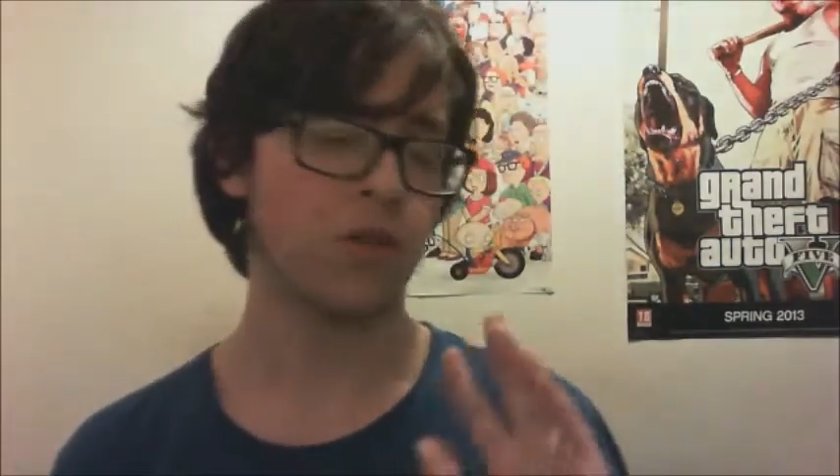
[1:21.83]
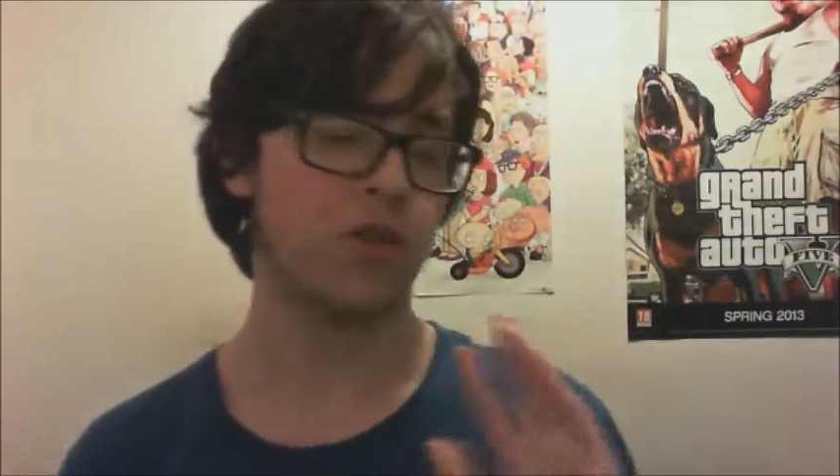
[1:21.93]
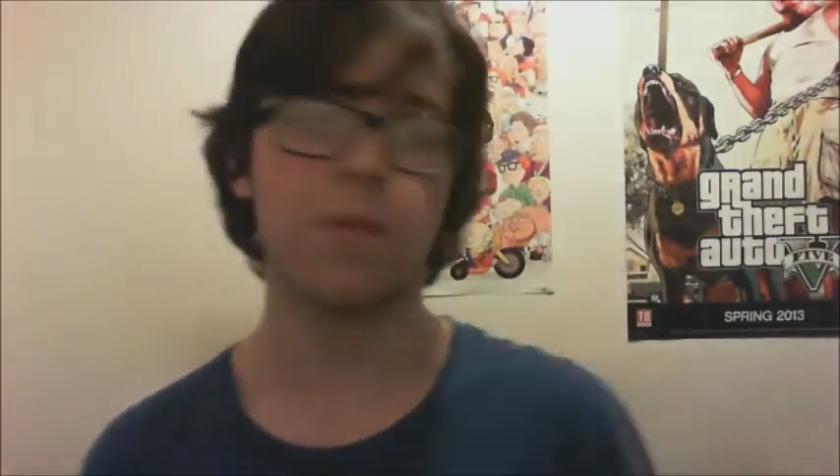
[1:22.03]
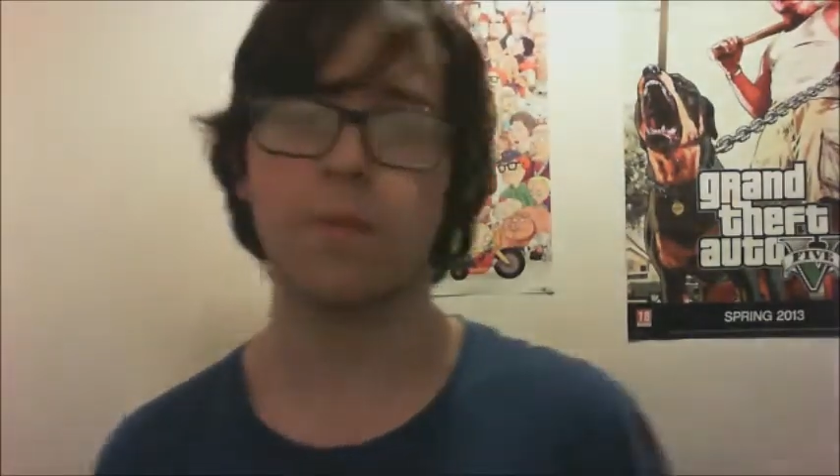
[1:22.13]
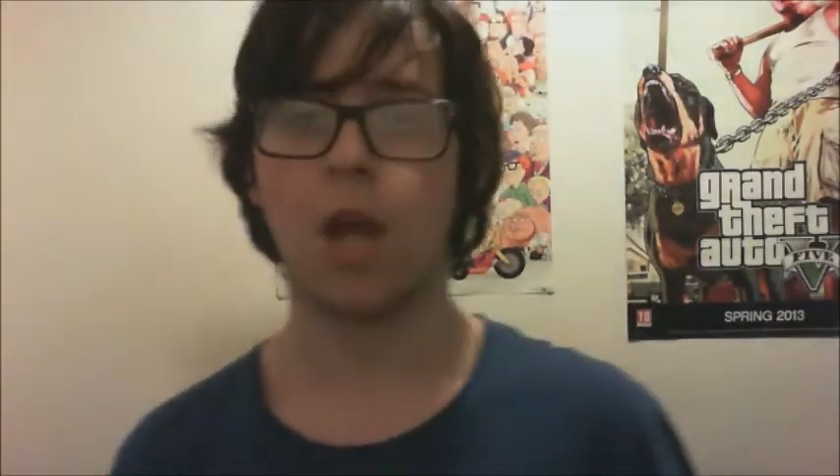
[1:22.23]

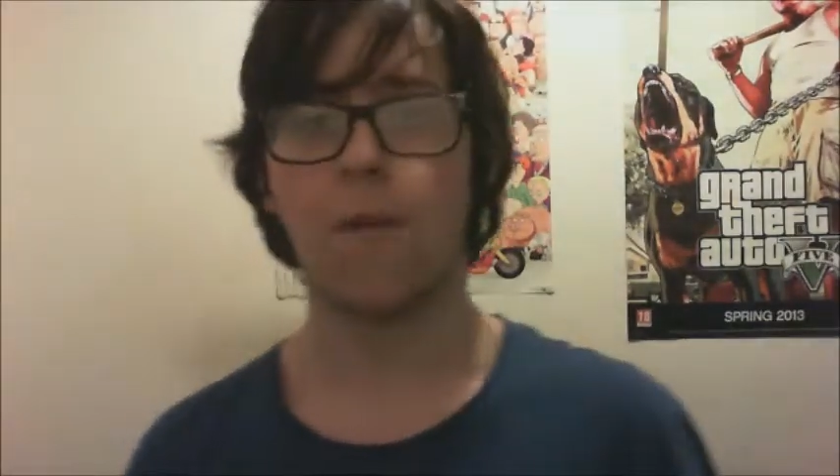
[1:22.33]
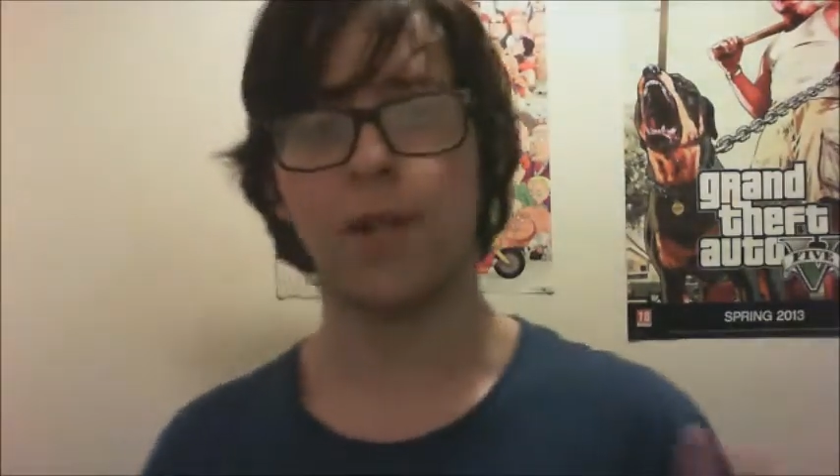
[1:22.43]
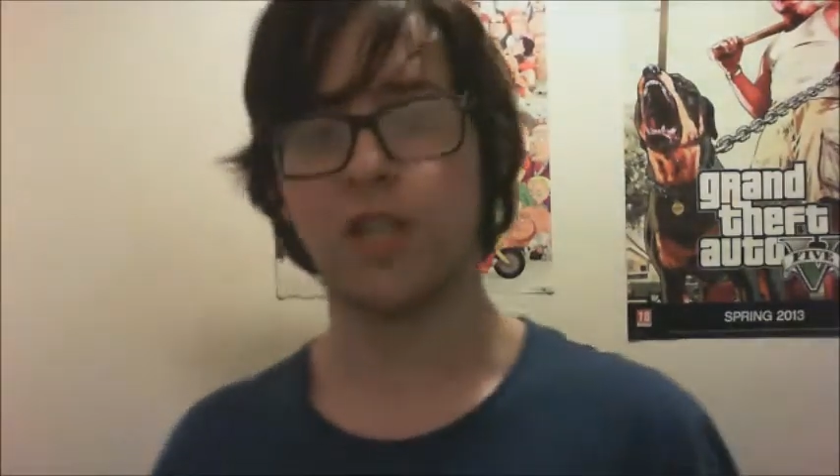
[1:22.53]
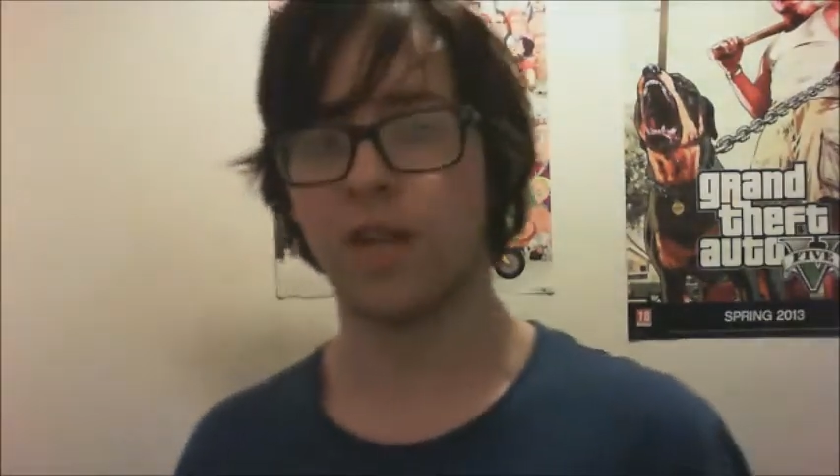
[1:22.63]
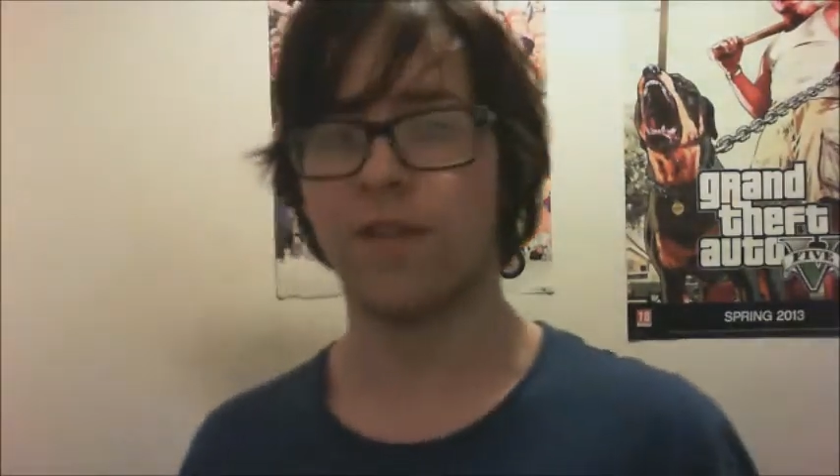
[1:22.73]
Jim Carrey
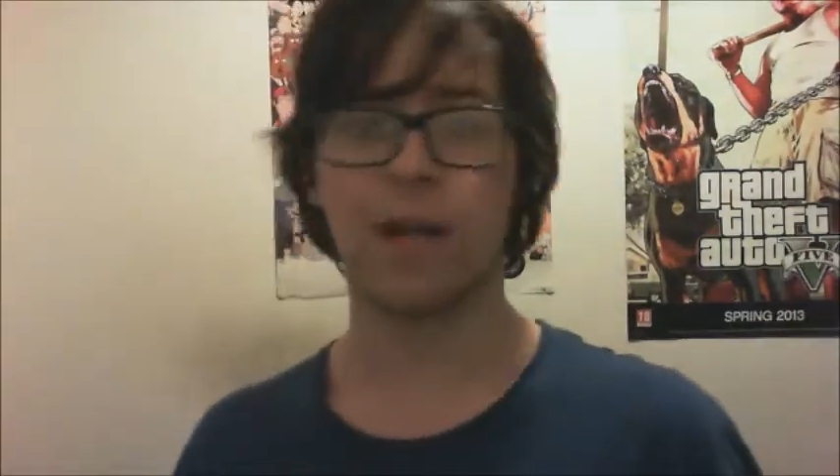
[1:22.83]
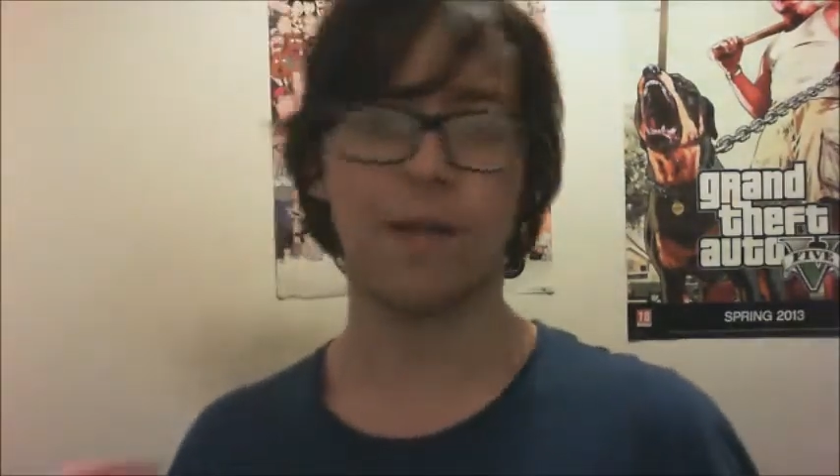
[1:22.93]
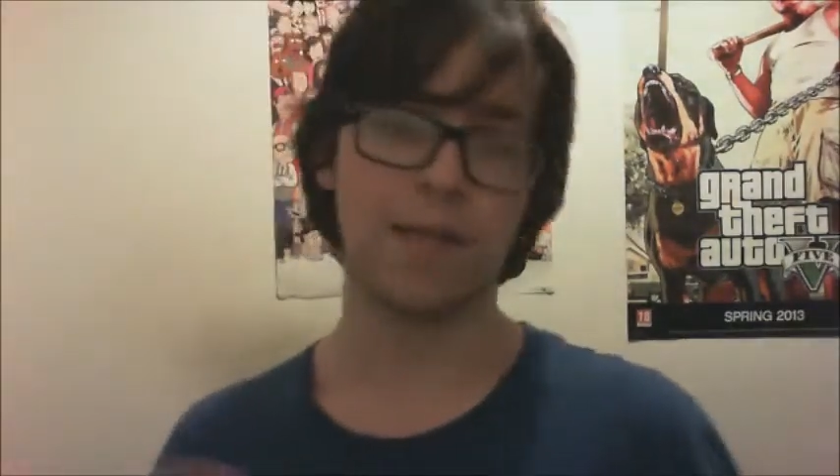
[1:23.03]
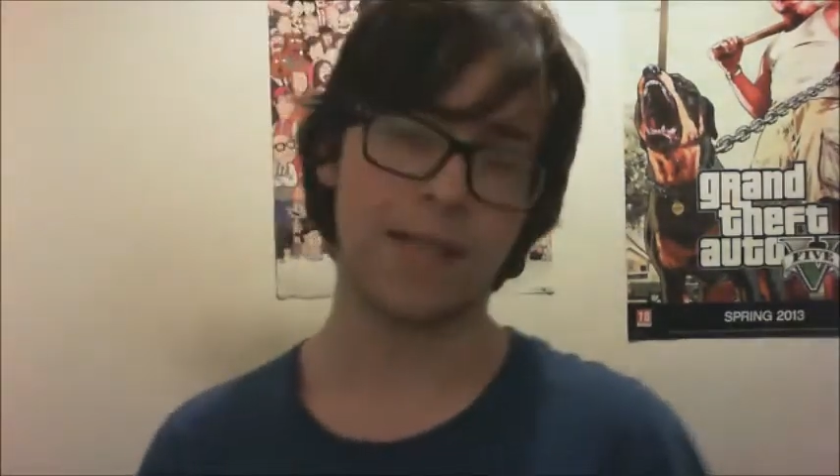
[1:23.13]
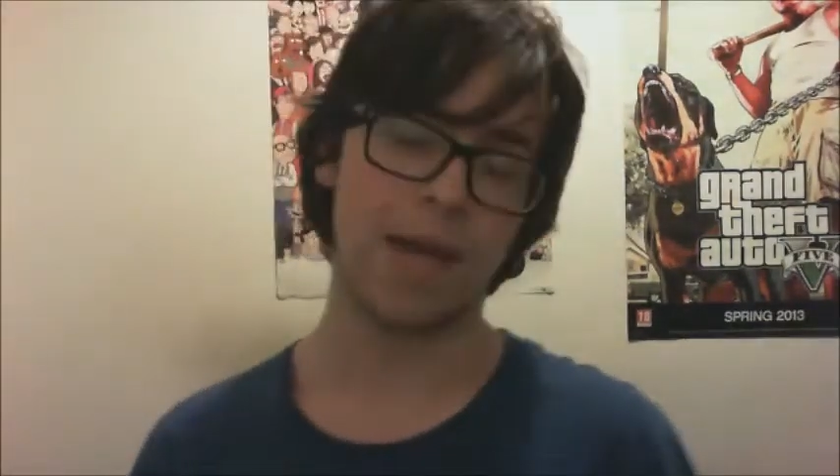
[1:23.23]
and Jeff
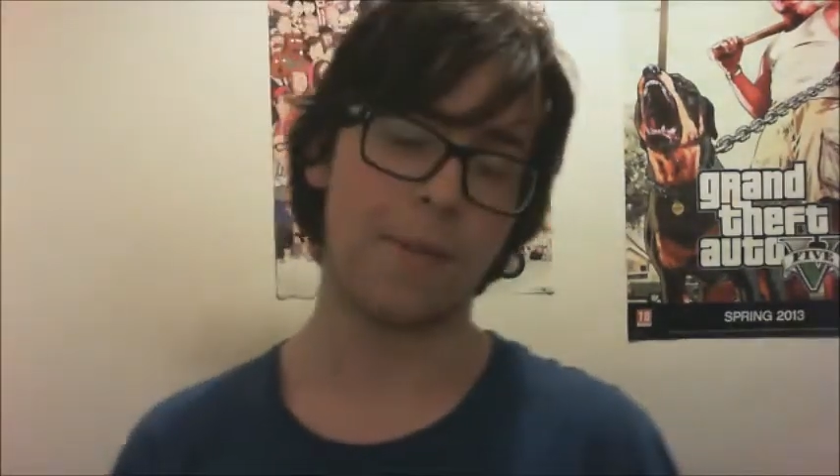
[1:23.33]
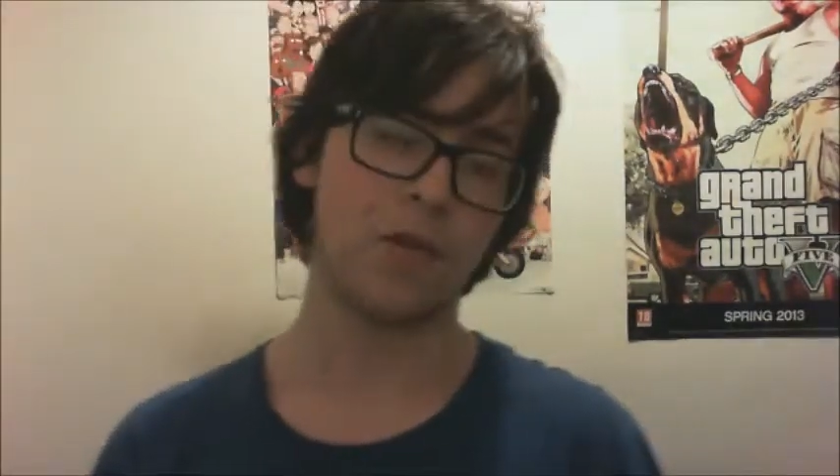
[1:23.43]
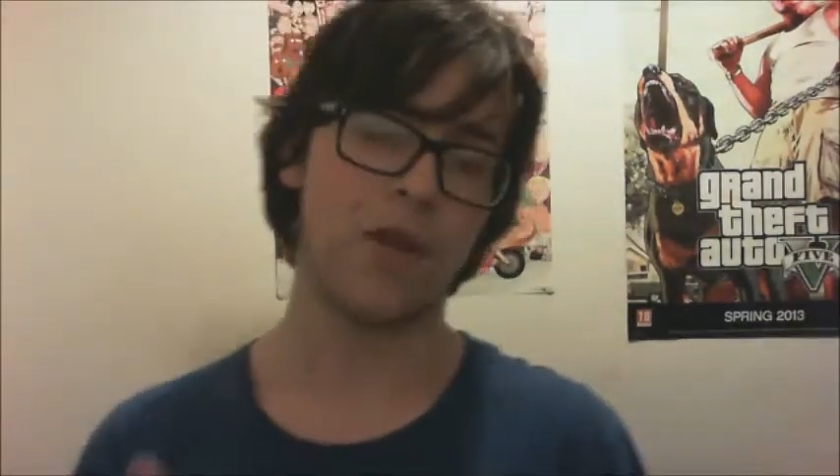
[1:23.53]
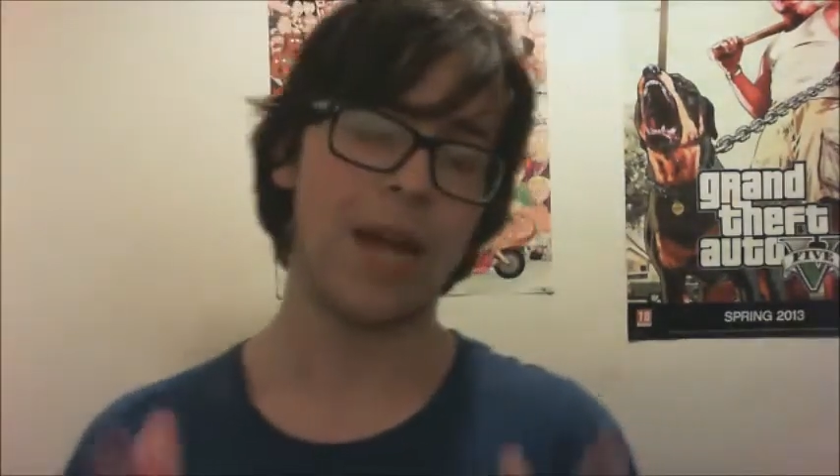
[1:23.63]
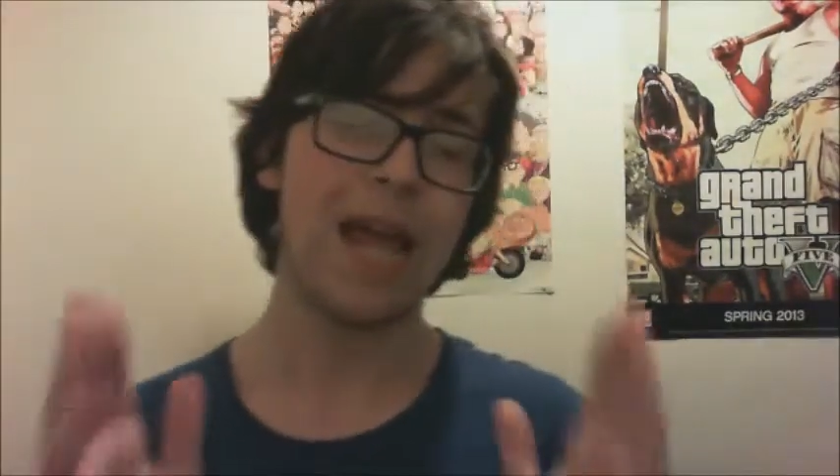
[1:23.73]
Daniels'
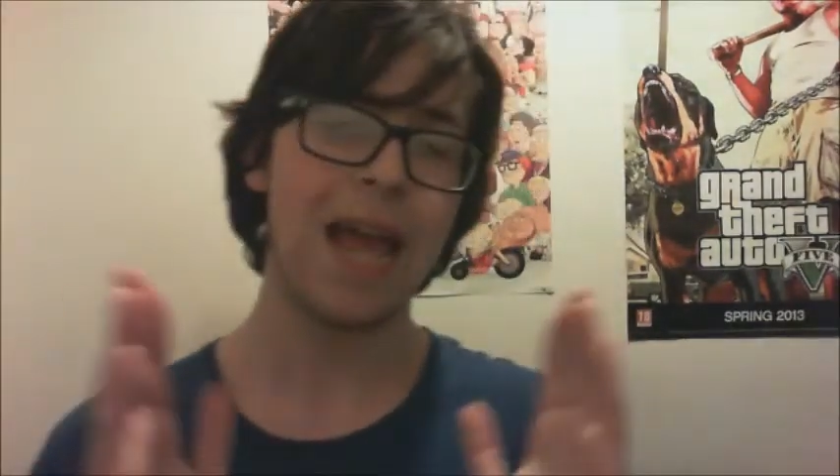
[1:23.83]
chemistry.